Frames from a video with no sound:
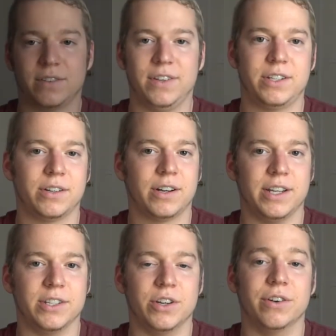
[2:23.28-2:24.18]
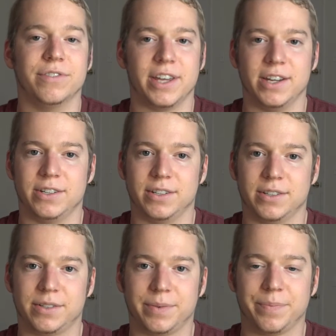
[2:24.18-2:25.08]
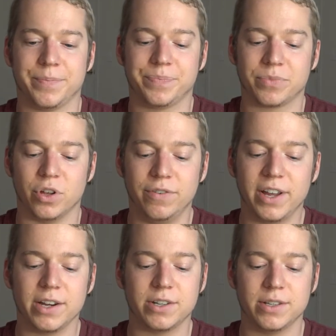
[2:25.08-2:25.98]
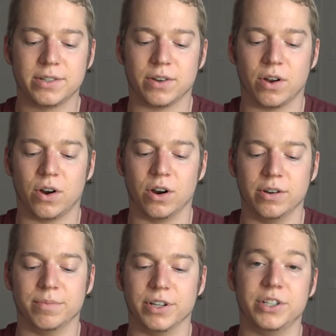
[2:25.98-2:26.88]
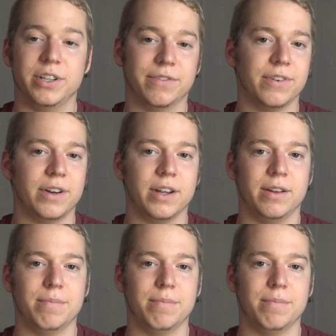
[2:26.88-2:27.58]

feature is notifications. Notifications aren't much different in